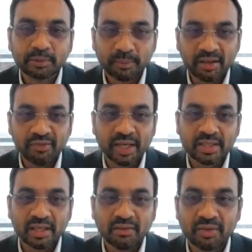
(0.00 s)

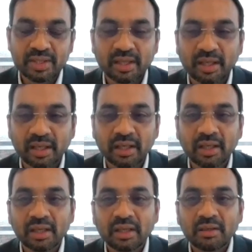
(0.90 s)
manufacturing
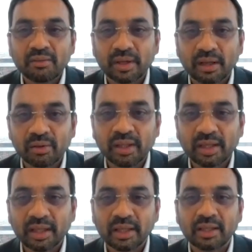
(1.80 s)
facility. We are
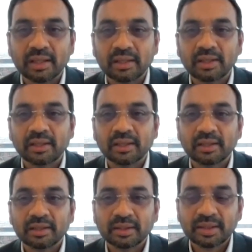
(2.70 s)
looking at
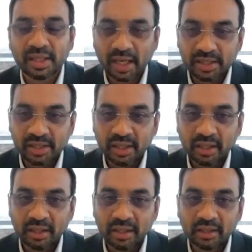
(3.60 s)

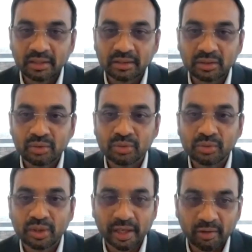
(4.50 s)
charging
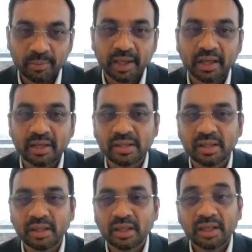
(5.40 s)
through renewable
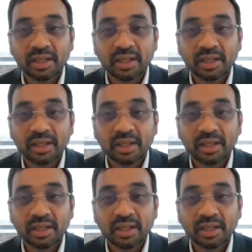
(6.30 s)
energy.